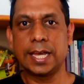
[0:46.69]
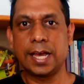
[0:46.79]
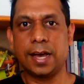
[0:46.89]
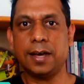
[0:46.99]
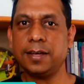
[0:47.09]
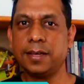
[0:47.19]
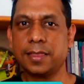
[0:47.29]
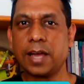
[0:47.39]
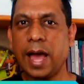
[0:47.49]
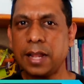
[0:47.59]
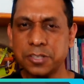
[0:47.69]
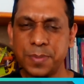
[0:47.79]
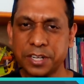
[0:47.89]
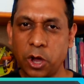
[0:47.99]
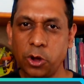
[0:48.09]
The
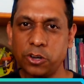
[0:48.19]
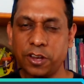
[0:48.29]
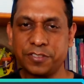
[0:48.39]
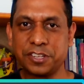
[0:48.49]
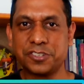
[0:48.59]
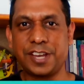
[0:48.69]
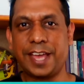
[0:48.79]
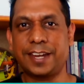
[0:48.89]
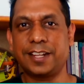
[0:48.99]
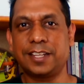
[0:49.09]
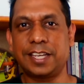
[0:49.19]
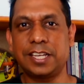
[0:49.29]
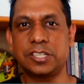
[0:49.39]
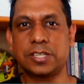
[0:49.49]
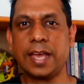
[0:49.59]
ultimate goal of this channel
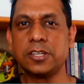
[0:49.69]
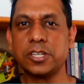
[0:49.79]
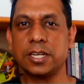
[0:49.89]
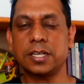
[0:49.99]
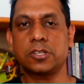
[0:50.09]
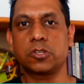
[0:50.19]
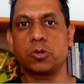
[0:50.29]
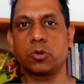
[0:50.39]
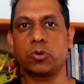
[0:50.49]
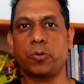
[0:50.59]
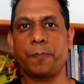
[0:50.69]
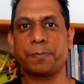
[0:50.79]
is actually to